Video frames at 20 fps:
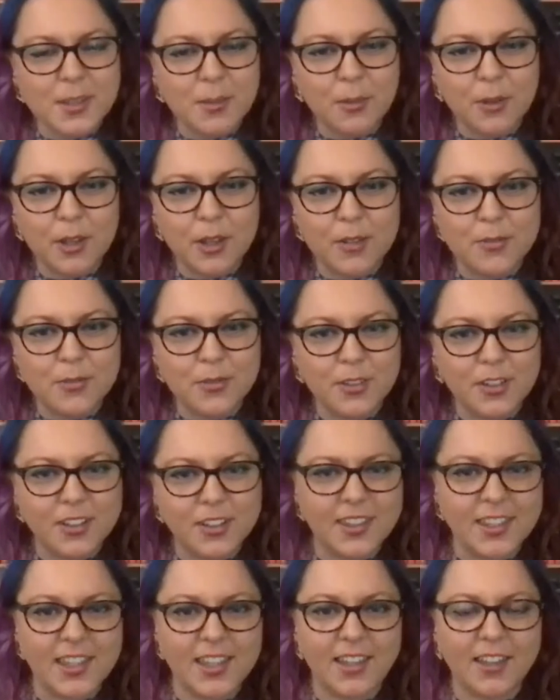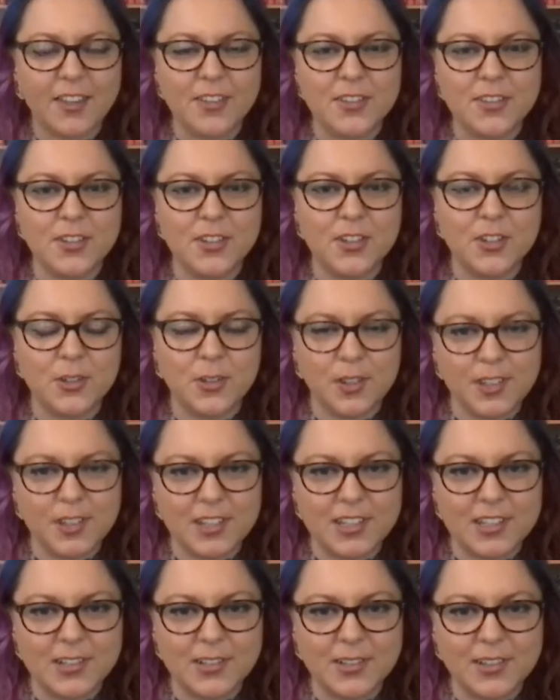the word for it there? Because you
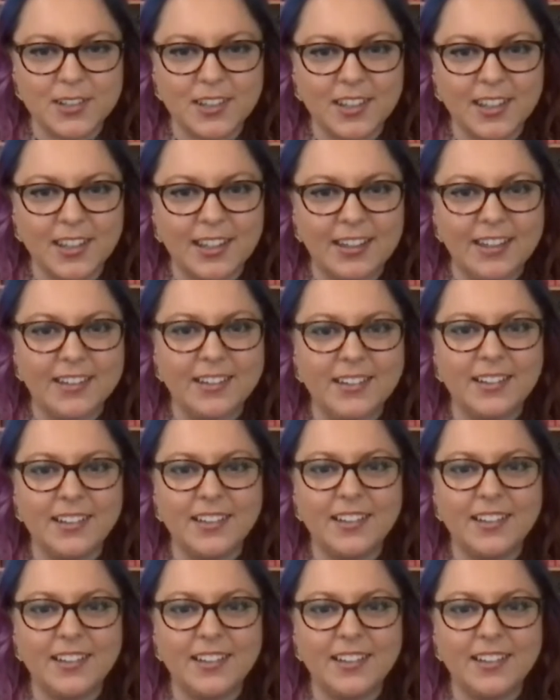surely do it there.